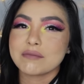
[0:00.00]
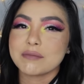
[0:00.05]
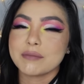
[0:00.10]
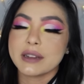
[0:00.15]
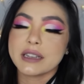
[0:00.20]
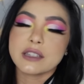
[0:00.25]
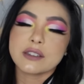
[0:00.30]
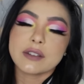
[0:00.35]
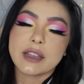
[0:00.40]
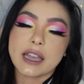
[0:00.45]

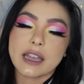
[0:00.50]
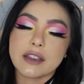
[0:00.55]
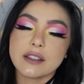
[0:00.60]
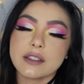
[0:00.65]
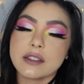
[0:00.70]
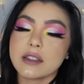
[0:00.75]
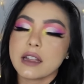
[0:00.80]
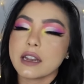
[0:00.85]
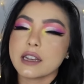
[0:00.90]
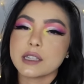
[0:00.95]
but it's okay
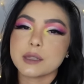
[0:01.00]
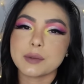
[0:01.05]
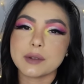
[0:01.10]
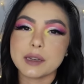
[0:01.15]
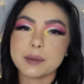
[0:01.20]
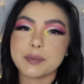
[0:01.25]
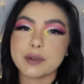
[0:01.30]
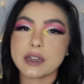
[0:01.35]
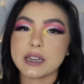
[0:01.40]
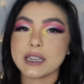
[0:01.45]
other than that it's
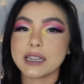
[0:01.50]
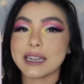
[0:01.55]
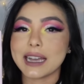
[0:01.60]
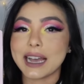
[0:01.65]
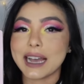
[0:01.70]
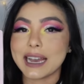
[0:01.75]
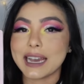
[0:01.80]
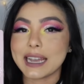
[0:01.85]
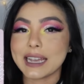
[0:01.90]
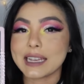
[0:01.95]
really pretty
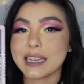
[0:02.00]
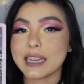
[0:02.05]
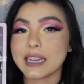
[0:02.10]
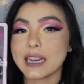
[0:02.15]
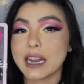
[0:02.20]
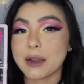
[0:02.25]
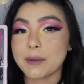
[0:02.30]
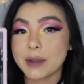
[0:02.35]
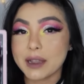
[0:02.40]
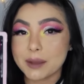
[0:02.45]
i like
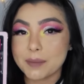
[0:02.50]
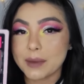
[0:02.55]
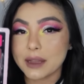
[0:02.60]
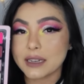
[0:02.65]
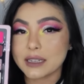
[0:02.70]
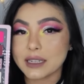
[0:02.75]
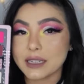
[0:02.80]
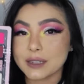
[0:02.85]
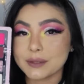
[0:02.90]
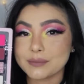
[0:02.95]
it i
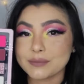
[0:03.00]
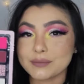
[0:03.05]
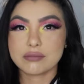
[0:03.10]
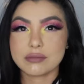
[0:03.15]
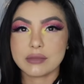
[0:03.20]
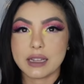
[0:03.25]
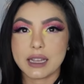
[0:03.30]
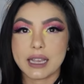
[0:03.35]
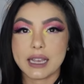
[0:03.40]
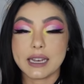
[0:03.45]
recommend it
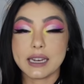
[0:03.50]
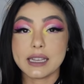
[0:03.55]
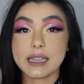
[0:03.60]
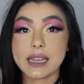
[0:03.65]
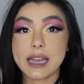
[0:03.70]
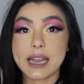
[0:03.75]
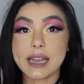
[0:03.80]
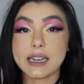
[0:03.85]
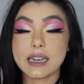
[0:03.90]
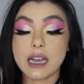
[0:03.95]
and
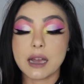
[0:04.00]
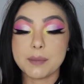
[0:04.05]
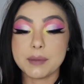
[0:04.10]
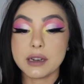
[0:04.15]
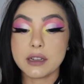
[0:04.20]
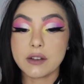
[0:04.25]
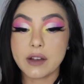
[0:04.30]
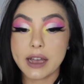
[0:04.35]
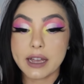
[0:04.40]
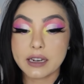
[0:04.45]
again, I'm
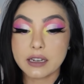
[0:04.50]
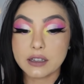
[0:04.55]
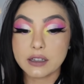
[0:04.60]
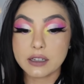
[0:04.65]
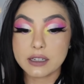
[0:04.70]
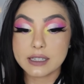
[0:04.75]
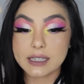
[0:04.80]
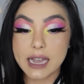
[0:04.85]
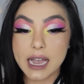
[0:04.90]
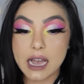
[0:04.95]
gonna go ahead and
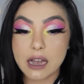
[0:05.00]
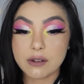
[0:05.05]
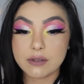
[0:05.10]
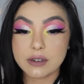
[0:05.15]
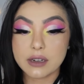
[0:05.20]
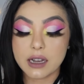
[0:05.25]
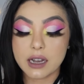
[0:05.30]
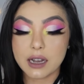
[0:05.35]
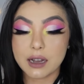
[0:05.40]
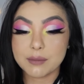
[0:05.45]
look
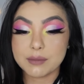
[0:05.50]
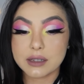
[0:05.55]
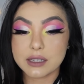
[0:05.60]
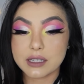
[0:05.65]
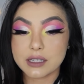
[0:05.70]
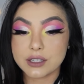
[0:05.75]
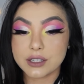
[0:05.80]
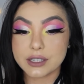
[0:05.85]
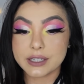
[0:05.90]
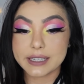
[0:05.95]
down. Um, this
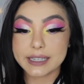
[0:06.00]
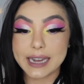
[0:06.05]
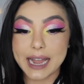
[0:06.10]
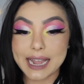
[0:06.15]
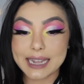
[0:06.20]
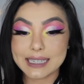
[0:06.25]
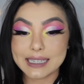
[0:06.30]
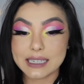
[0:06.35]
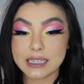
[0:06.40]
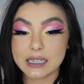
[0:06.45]
is just an
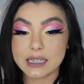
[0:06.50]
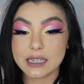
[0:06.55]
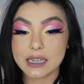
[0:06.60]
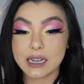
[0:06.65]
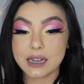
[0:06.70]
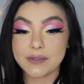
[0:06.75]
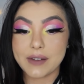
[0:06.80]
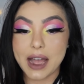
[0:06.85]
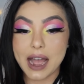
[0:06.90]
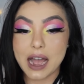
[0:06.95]
idea
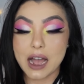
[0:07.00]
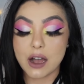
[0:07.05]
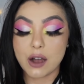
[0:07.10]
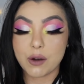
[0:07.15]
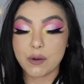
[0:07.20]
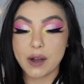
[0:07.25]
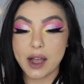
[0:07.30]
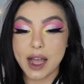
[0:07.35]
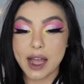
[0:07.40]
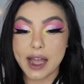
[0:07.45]
of
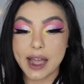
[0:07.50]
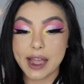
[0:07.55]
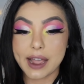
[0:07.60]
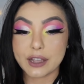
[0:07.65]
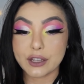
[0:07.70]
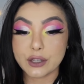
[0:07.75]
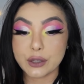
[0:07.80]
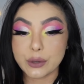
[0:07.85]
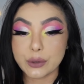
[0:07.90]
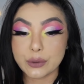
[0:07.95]
how I
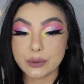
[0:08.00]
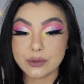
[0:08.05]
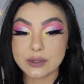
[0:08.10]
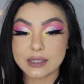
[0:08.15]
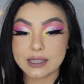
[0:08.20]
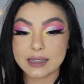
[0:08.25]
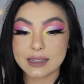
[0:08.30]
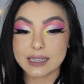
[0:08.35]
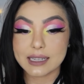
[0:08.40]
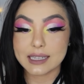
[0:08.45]
use
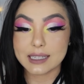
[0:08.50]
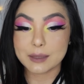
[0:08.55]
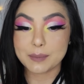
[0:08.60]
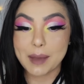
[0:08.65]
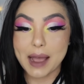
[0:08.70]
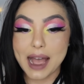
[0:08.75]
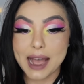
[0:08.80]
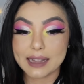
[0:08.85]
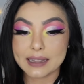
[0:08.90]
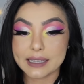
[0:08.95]
this
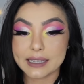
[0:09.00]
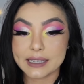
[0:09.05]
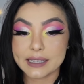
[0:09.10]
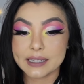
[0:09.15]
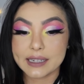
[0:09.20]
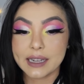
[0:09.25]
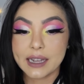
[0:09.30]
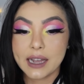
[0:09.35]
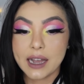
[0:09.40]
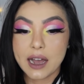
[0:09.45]

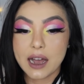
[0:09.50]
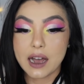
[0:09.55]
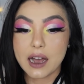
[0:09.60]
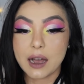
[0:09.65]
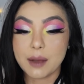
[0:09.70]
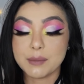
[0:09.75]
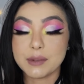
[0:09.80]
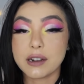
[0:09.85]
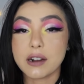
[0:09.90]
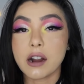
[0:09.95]
palette.
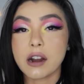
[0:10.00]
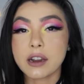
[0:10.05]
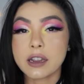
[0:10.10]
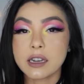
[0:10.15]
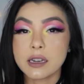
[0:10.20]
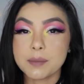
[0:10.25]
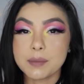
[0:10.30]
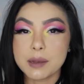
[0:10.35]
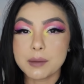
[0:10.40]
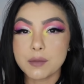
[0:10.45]
Um, there are
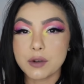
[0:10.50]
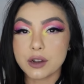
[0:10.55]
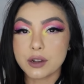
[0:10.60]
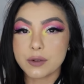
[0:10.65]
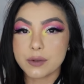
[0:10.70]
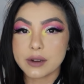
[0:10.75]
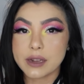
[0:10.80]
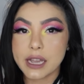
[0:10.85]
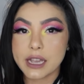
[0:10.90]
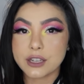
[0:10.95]
gonna be more
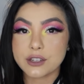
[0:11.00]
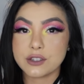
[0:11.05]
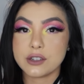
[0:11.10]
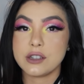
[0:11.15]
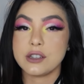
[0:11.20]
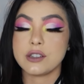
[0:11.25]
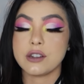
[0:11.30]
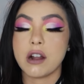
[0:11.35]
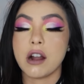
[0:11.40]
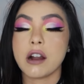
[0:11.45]

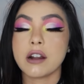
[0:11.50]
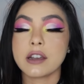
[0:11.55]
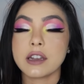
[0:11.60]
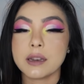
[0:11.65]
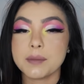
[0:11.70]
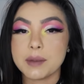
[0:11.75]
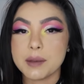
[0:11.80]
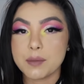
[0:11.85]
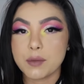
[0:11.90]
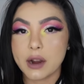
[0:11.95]
creations, there are
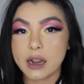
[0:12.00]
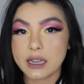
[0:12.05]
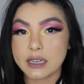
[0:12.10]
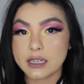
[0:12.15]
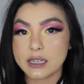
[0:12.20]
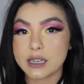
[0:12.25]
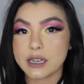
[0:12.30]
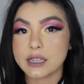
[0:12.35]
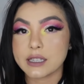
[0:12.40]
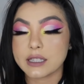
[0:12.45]
gonna be more
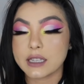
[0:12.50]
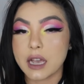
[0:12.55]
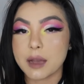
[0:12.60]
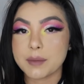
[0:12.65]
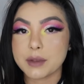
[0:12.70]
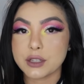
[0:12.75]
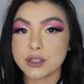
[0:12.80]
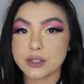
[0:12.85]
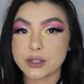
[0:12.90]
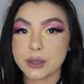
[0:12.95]
ideas
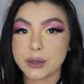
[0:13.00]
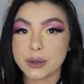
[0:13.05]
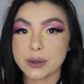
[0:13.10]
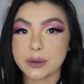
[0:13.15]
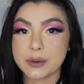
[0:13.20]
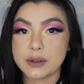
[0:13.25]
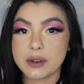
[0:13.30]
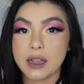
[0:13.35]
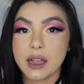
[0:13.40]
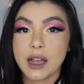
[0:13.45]
coming
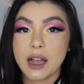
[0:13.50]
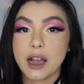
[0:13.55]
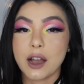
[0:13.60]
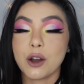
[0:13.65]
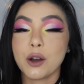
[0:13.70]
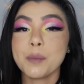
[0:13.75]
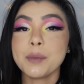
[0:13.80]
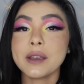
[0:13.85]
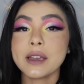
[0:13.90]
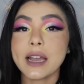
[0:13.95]
soon. I
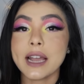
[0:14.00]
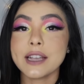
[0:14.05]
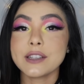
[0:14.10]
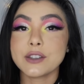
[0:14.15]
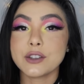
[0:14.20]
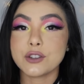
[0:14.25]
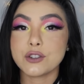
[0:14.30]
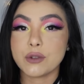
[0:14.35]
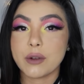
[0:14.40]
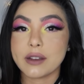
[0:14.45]
hope you guys
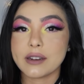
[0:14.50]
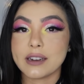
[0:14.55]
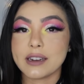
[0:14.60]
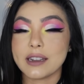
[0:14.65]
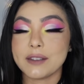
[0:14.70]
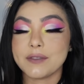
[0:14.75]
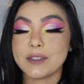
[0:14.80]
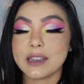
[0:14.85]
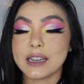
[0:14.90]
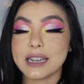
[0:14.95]
enjoyed and
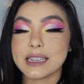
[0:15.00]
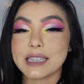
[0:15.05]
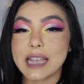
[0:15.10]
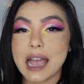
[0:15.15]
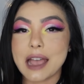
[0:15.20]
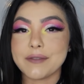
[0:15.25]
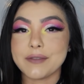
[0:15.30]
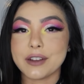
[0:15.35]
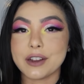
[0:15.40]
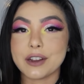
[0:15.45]
if you guys
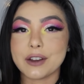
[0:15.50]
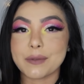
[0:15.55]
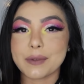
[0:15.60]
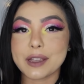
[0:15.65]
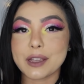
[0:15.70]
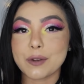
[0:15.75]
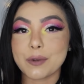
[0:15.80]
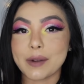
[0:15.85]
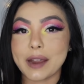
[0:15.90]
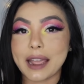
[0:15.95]
ever
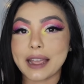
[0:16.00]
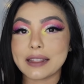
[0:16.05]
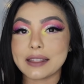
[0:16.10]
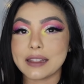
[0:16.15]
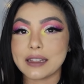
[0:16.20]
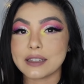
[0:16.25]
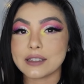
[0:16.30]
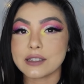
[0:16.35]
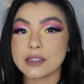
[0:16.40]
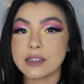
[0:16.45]
recreate
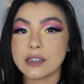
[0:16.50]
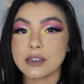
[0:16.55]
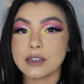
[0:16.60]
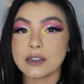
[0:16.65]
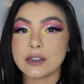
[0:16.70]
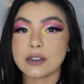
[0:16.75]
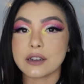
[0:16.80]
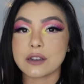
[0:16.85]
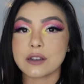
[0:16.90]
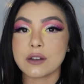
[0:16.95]
this
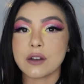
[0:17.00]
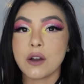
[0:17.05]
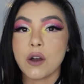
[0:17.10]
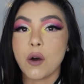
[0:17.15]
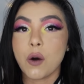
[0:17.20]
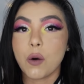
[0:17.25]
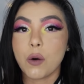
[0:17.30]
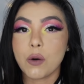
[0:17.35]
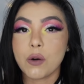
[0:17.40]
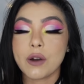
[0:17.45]
look
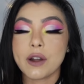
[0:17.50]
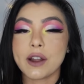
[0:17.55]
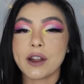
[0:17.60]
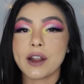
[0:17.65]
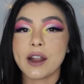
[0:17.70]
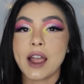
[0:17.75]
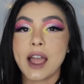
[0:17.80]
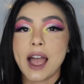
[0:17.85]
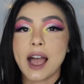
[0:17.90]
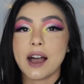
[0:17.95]

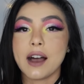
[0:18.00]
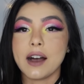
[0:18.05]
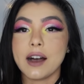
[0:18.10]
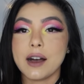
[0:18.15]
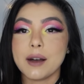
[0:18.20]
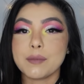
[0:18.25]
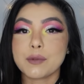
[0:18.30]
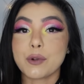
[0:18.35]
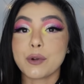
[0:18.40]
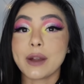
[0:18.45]
or
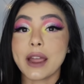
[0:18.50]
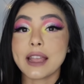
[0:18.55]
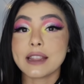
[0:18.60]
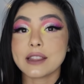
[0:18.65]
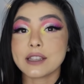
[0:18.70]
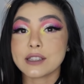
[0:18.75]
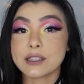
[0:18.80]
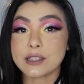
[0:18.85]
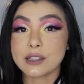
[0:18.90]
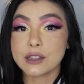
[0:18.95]
um, create
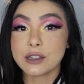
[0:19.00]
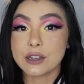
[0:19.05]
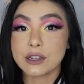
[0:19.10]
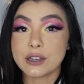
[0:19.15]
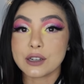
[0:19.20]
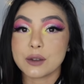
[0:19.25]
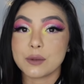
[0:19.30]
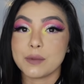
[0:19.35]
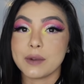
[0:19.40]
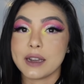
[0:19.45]
this
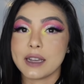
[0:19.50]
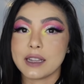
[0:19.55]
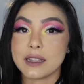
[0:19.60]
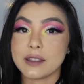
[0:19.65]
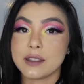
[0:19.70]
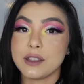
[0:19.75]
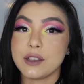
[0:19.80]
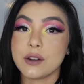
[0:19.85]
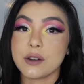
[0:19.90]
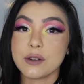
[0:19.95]
look
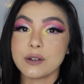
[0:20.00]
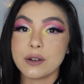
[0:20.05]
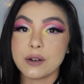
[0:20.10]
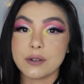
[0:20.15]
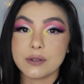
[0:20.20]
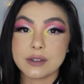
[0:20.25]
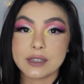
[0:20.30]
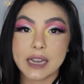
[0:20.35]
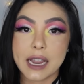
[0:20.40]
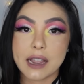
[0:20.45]
with your
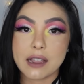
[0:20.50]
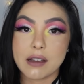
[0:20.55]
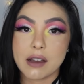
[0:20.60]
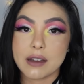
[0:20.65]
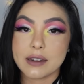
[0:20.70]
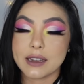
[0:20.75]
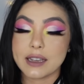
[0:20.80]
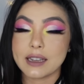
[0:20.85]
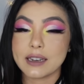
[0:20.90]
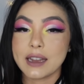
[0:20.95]
own take
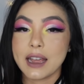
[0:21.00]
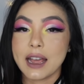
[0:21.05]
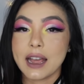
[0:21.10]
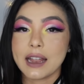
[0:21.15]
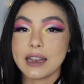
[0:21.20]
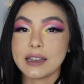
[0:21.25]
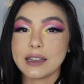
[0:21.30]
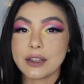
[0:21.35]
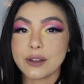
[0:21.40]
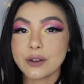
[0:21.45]
on it,
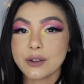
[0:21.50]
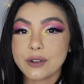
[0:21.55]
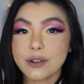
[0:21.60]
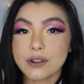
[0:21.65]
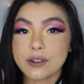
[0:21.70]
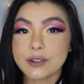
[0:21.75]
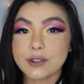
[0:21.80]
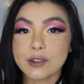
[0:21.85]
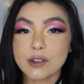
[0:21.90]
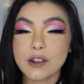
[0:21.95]
little
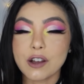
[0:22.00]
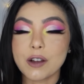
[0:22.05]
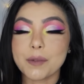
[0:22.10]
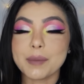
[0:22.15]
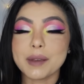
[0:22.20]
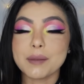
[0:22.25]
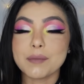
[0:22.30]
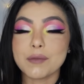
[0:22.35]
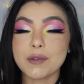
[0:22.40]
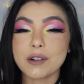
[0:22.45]
girl know I'll
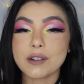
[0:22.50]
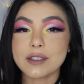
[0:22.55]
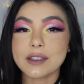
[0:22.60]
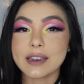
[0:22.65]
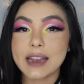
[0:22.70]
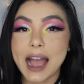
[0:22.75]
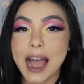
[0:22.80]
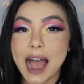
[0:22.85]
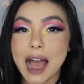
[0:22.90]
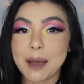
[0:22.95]
be more than
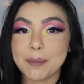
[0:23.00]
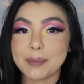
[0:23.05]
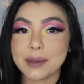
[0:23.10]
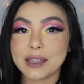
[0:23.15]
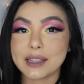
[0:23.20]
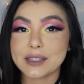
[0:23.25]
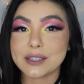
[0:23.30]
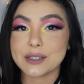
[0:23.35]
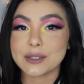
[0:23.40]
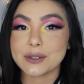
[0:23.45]

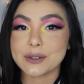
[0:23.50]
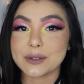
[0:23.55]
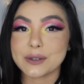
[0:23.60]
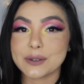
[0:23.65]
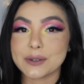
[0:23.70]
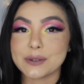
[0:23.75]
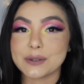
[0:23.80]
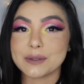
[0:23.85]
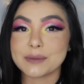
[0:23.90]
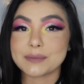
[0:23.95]
happy
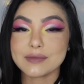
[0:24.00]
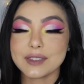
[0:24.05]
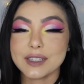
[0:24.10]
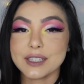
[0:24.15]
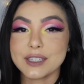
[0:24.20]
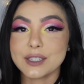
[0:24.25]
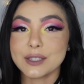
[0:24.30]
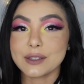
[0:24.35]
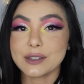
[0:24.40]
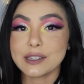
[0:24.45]
to,
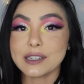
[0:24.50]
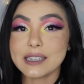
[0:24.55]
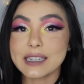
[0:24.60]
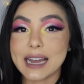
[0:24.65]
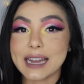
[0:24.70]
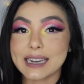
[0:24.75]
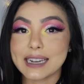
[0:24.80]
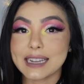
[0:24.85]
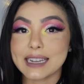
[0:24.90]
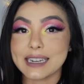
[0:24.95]
to look
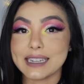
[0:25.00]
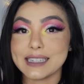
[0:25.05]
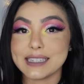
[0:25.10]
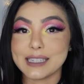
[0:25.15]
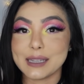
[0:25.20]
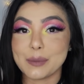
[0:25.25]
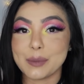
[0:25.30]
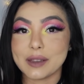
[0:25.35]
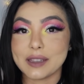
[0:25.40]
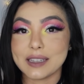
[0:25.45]
at it and
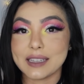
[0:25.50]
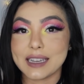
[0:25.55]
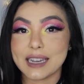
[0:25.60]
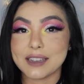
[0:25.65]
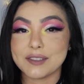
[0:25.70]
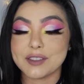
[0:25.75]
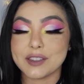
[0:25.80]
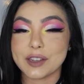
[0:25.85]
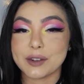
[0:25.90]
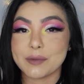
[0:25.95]
see what you
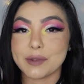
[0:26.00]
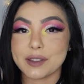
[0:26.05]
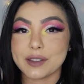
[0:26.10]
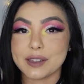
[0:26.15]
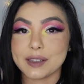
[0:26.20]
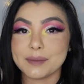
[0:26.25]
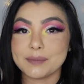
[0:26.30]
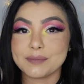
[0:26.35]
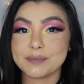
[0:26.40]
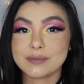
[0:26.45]
guys done with
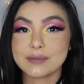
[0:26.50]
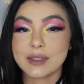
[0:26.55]
it.